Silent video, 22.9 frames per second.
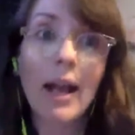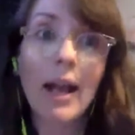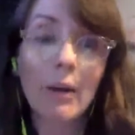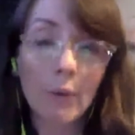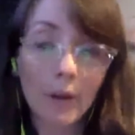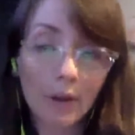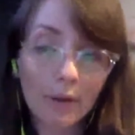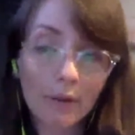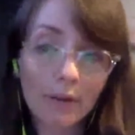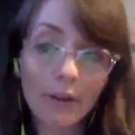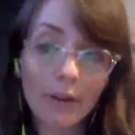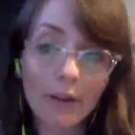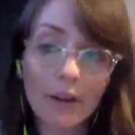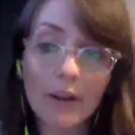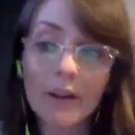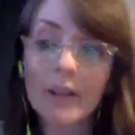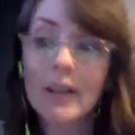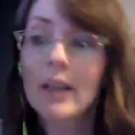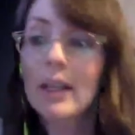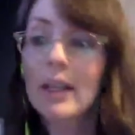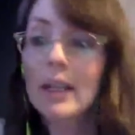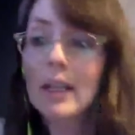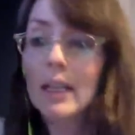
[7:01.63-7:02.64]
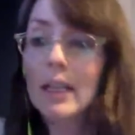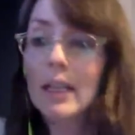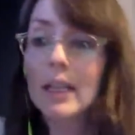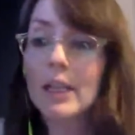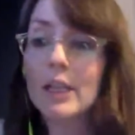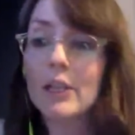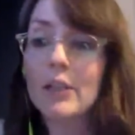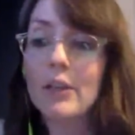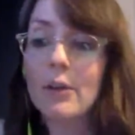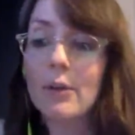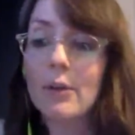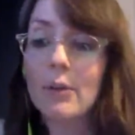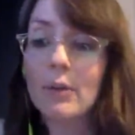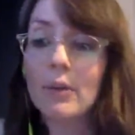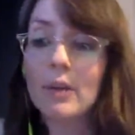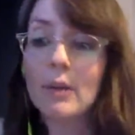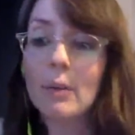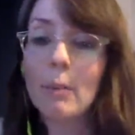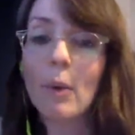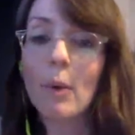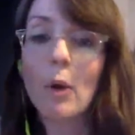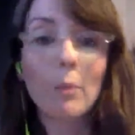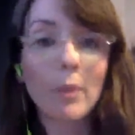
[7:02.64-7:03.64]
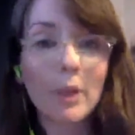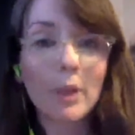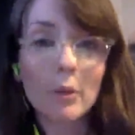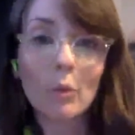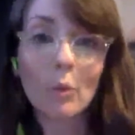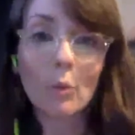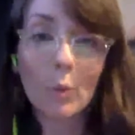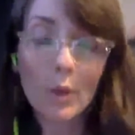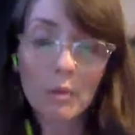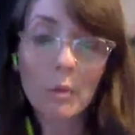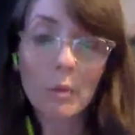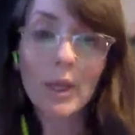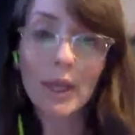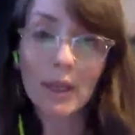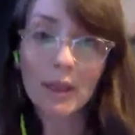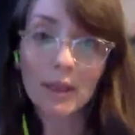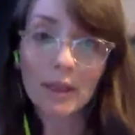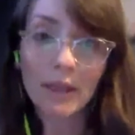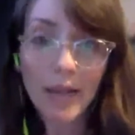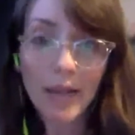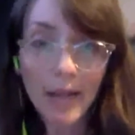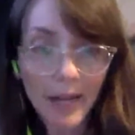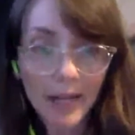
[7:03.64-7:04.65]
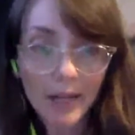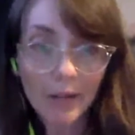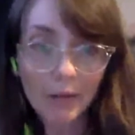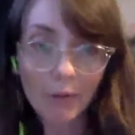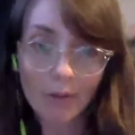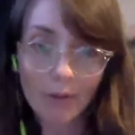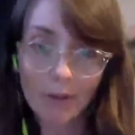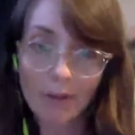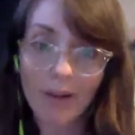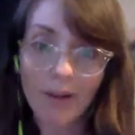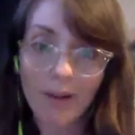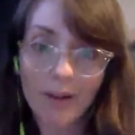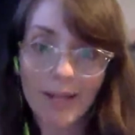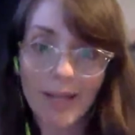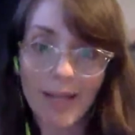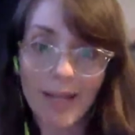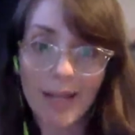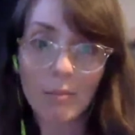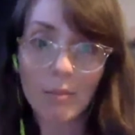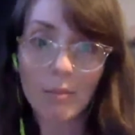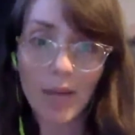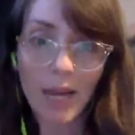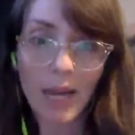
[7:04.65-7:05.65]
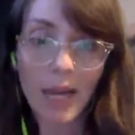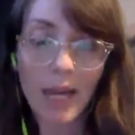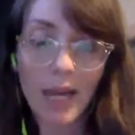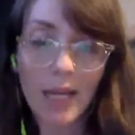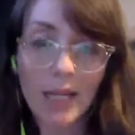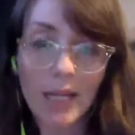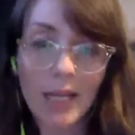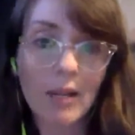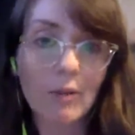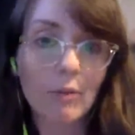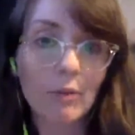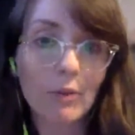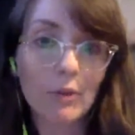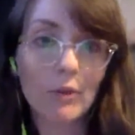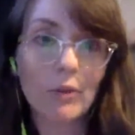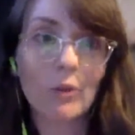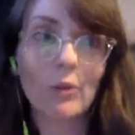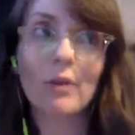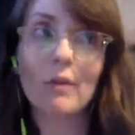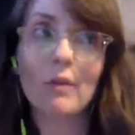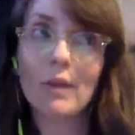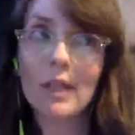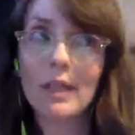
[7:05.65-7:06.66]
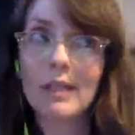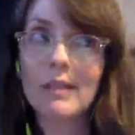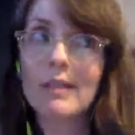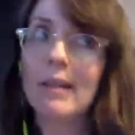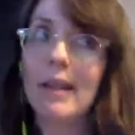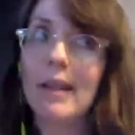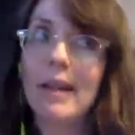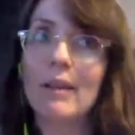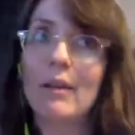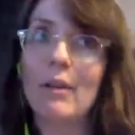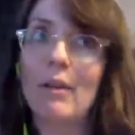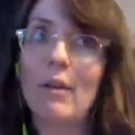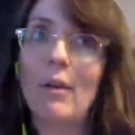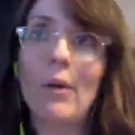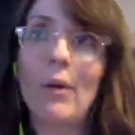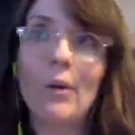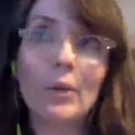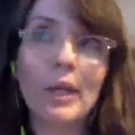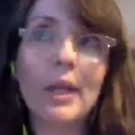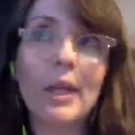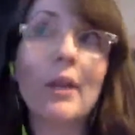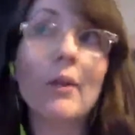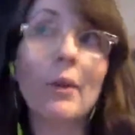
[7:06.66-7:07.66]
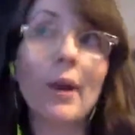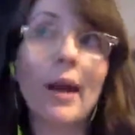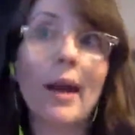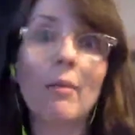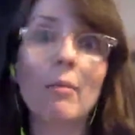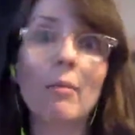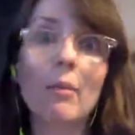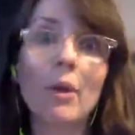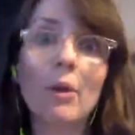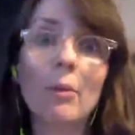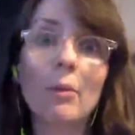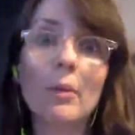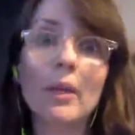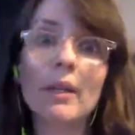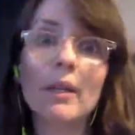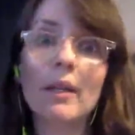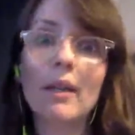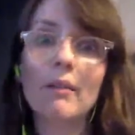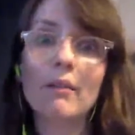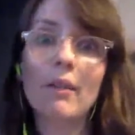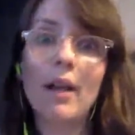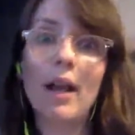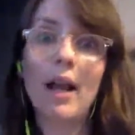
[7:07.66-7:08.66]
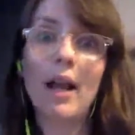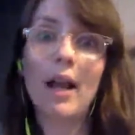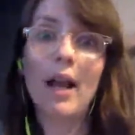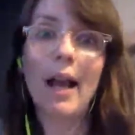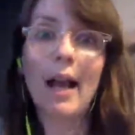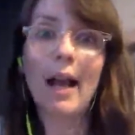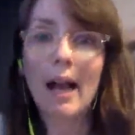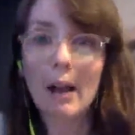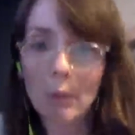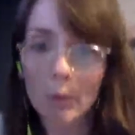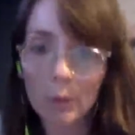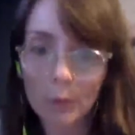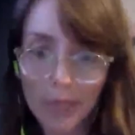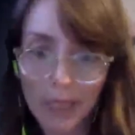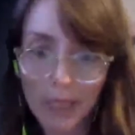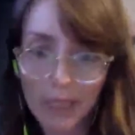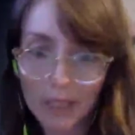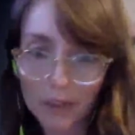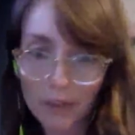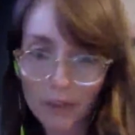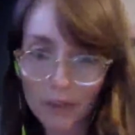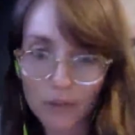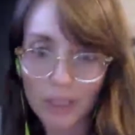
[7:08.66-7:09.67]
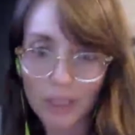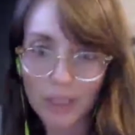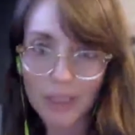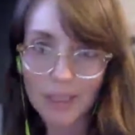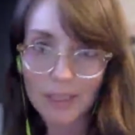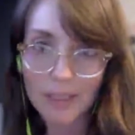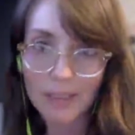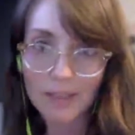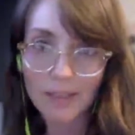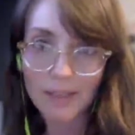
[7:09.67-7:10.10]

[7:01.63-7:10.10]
However, the moment we went live with our campaign, it was sort of this like holy crap moment of how are we going to do this?